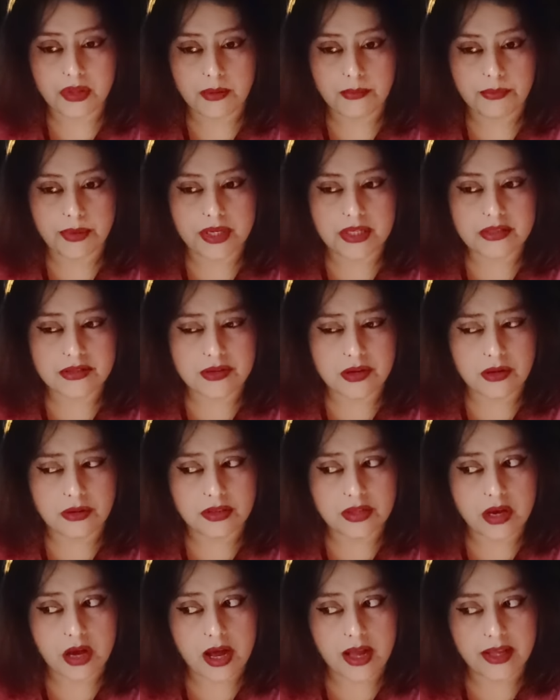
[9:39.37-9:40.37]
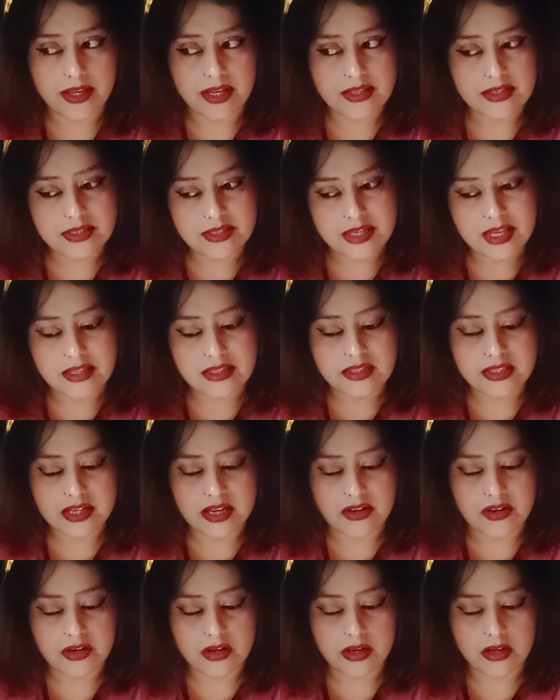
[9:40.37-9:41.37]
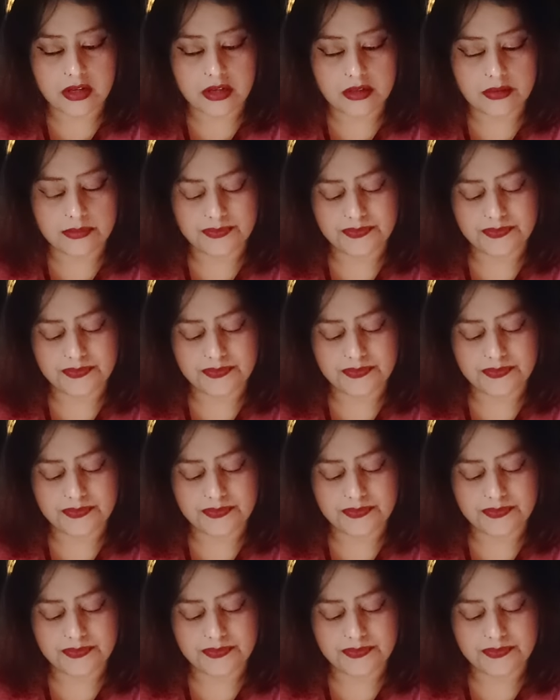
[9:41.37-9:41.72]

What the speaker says: But it's, I can sense here a